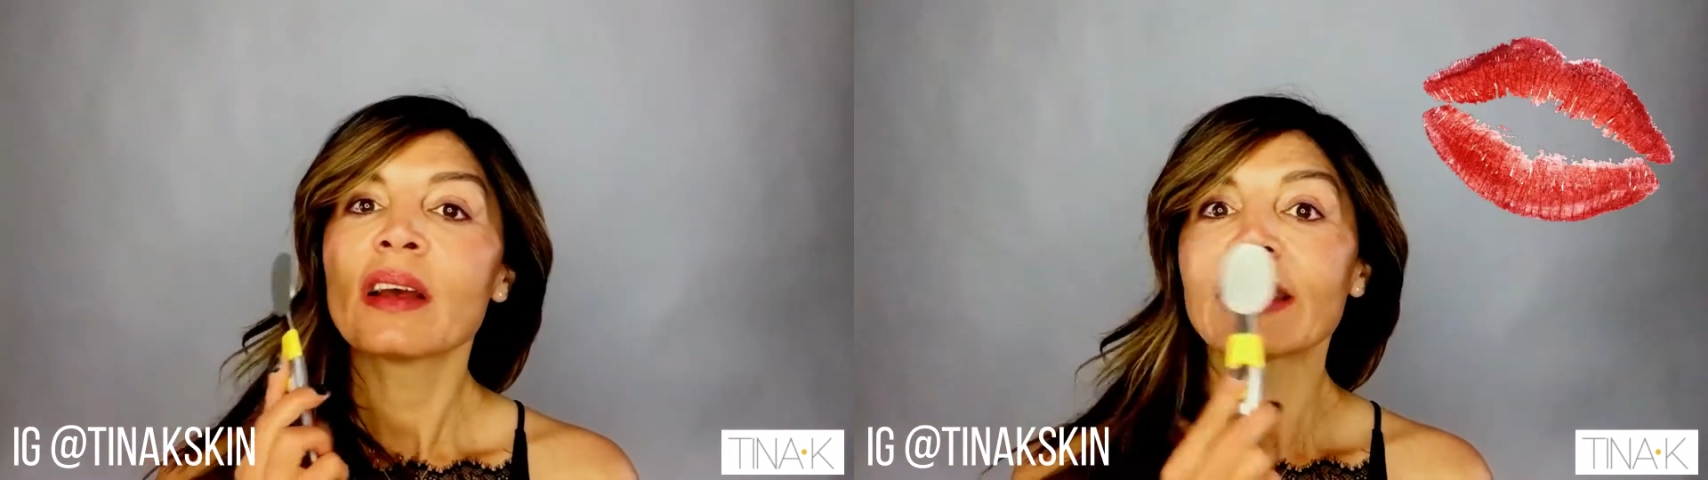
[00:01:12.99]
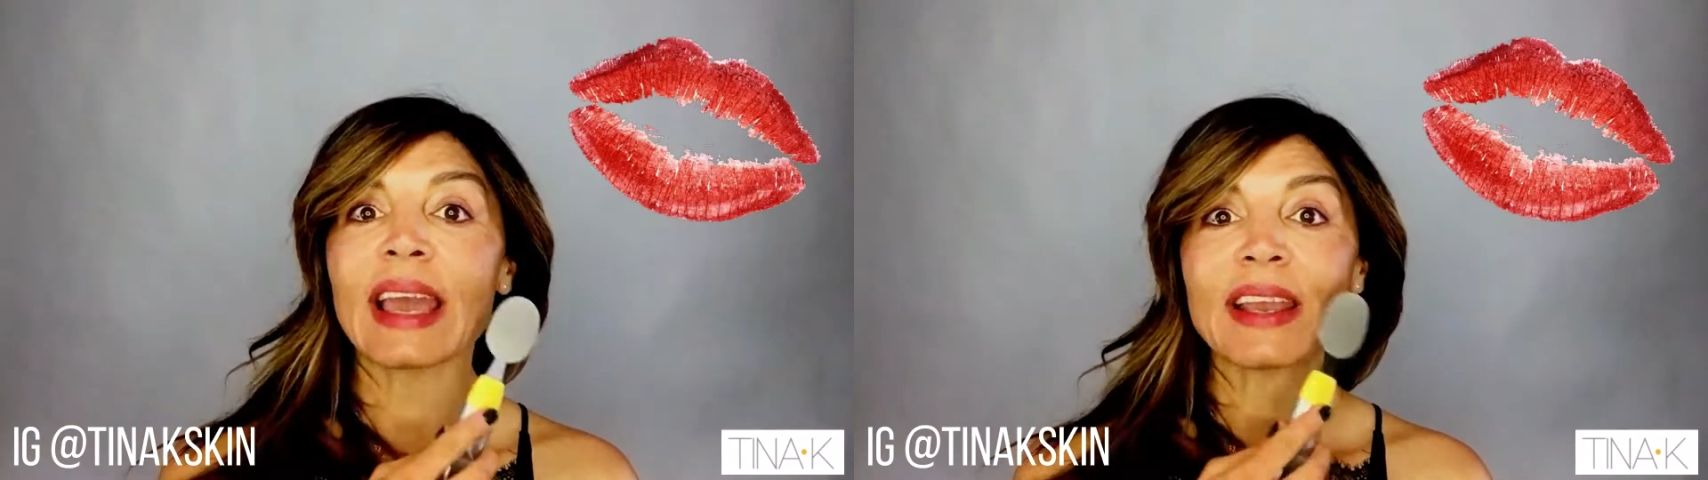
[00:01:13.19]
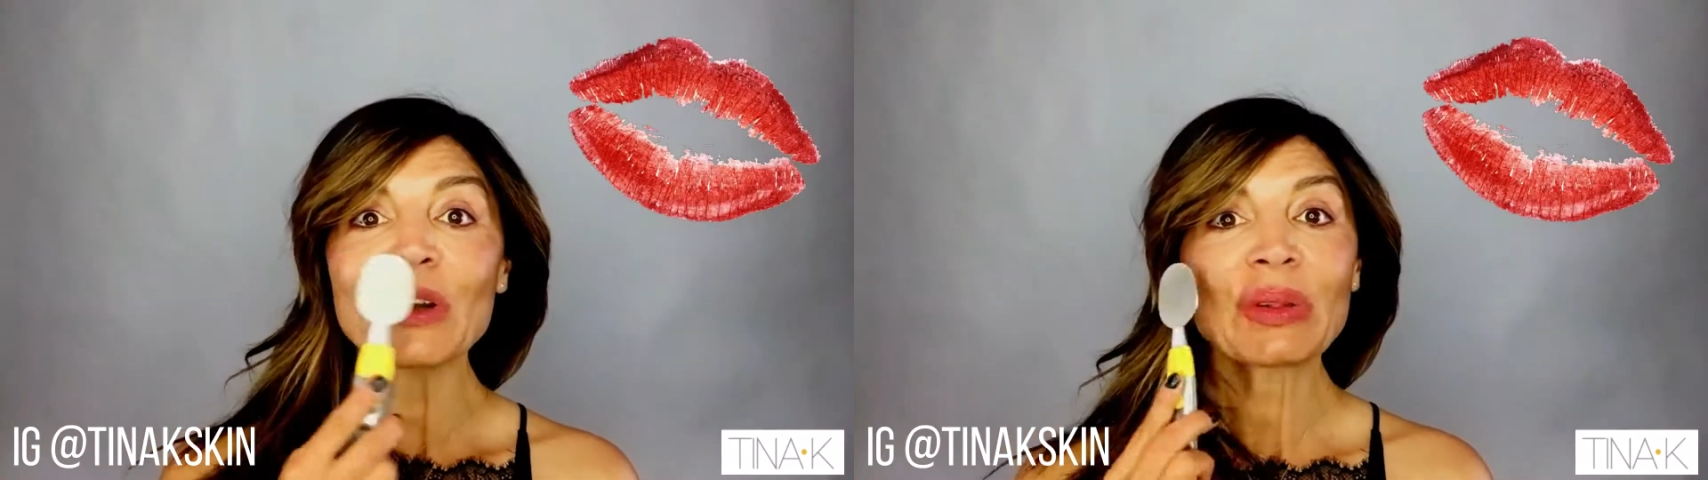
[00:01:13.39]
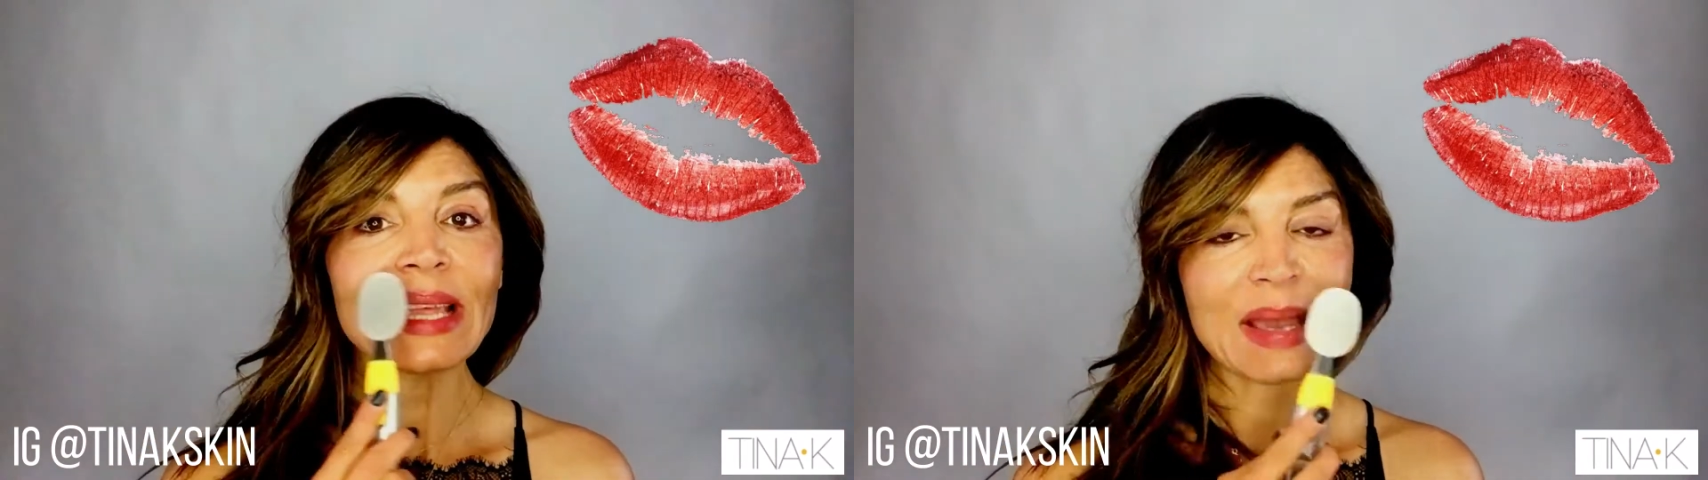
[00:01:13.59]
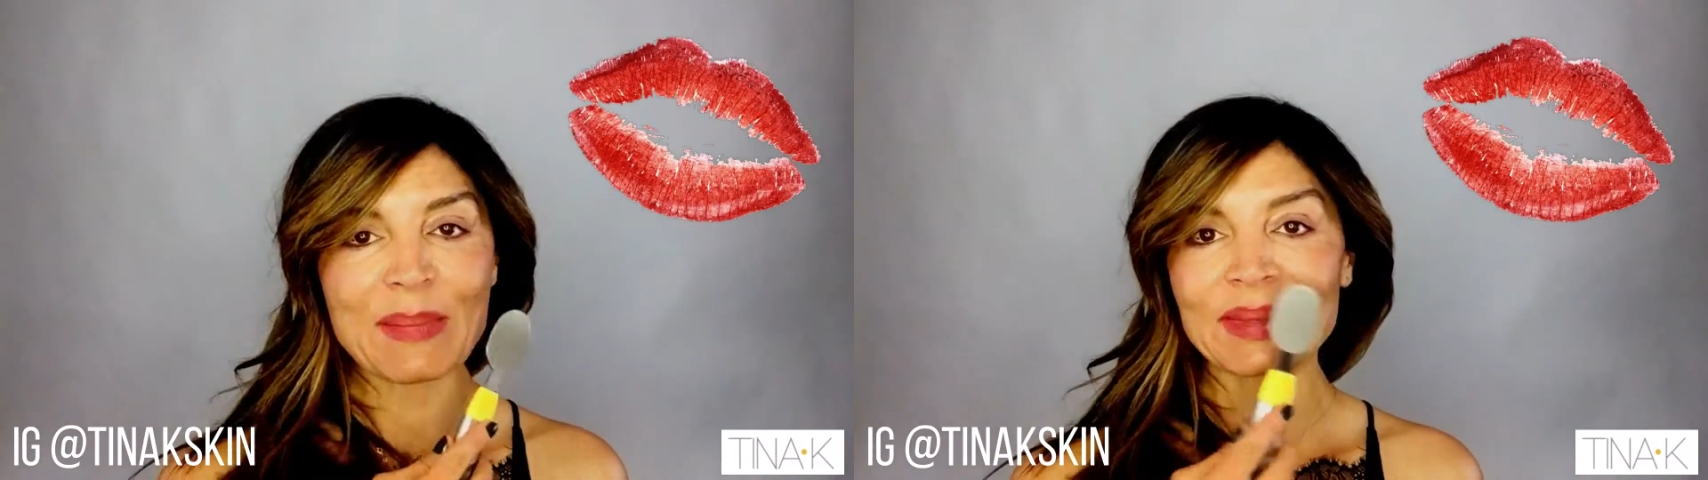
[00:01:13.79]
get your
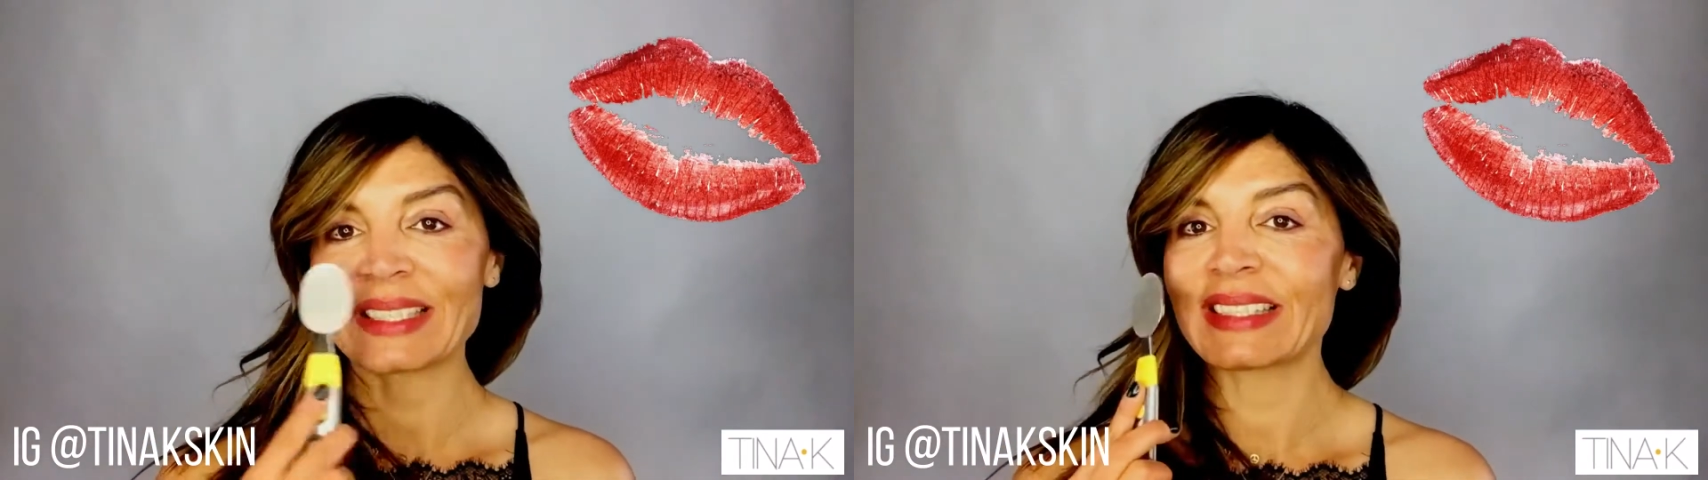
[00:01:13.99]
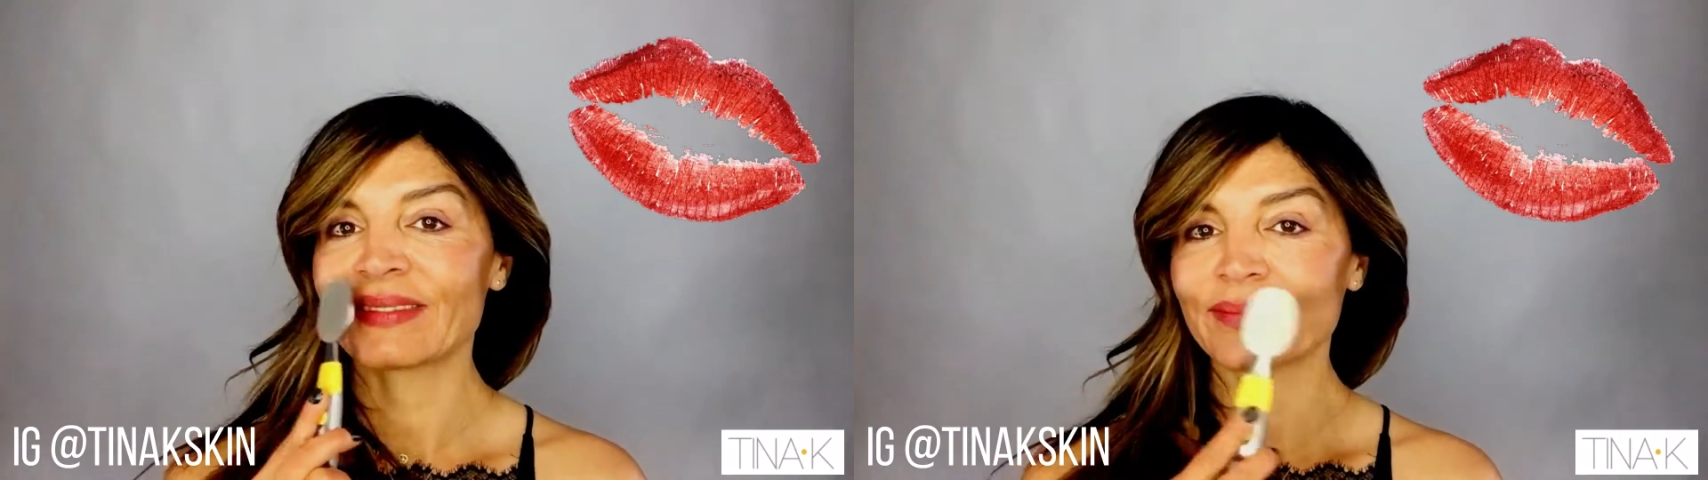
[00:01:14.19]
lips,